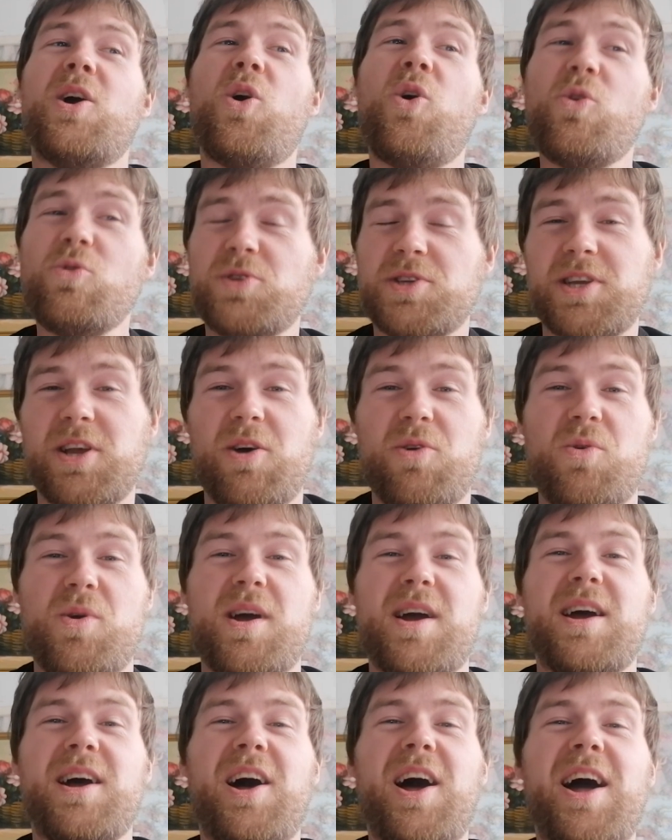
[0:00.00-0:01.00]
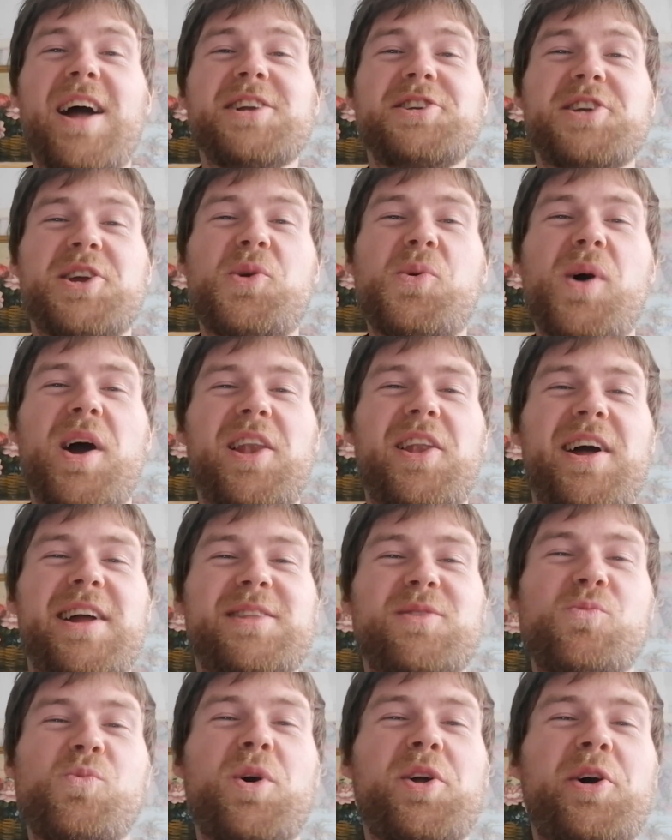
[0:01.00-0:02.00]
Also, I actually quite
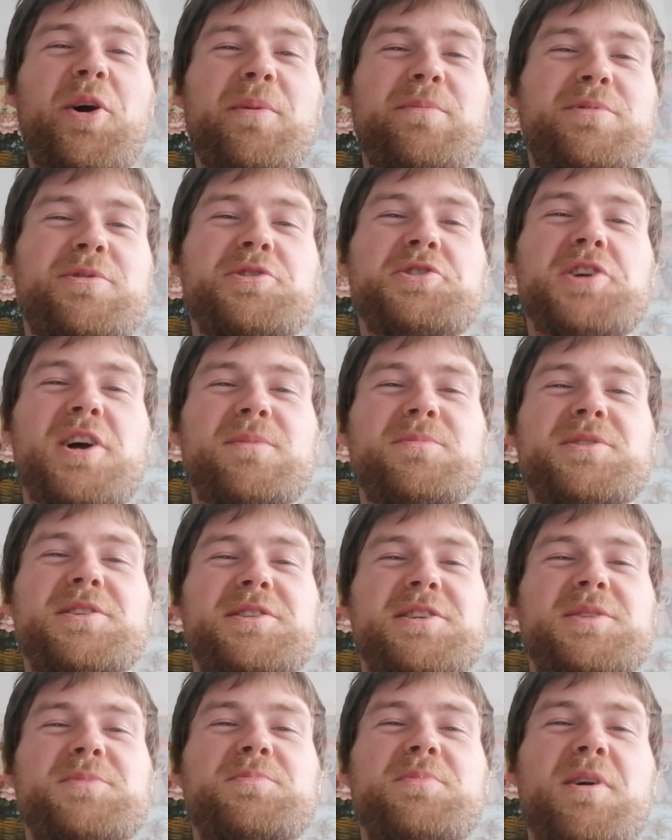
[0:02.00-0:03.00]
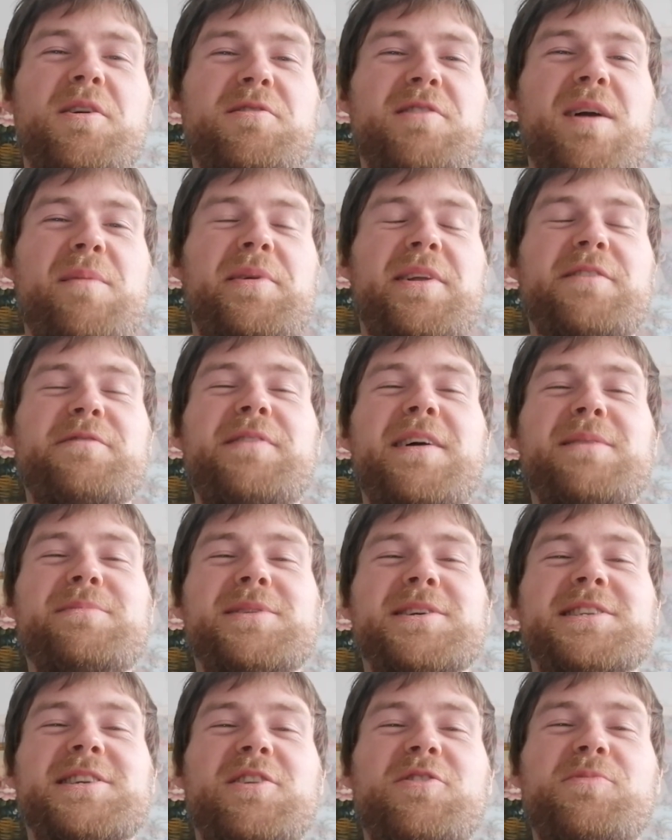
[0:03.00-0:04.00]
like the one-arm push-ups in this program, and I found
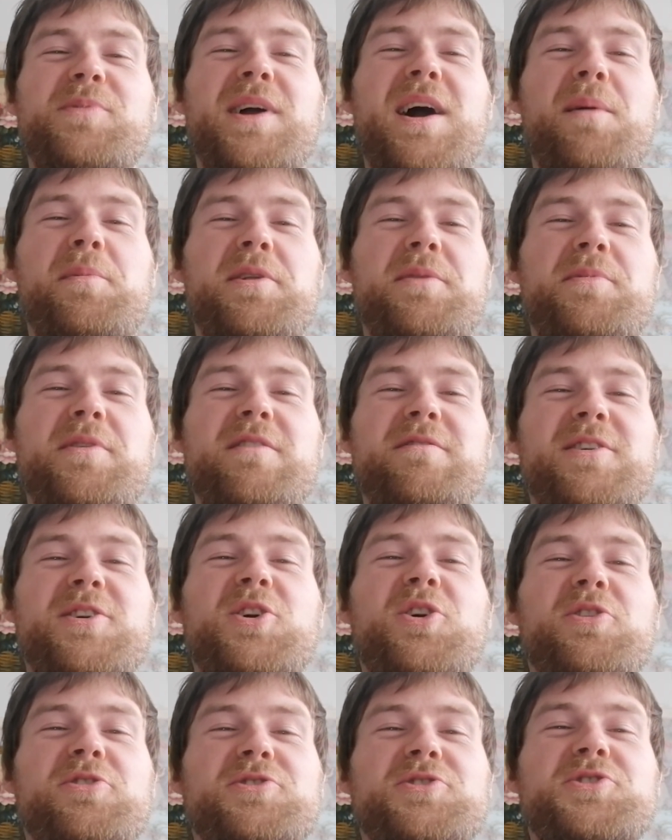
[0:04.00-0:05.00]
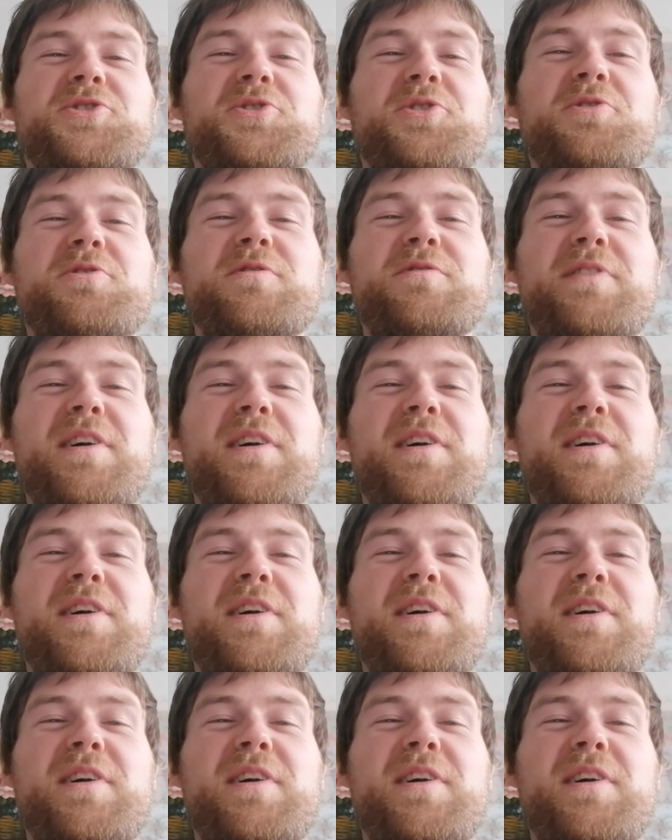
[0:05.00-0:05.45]
myself becoming a bit of a connoisseur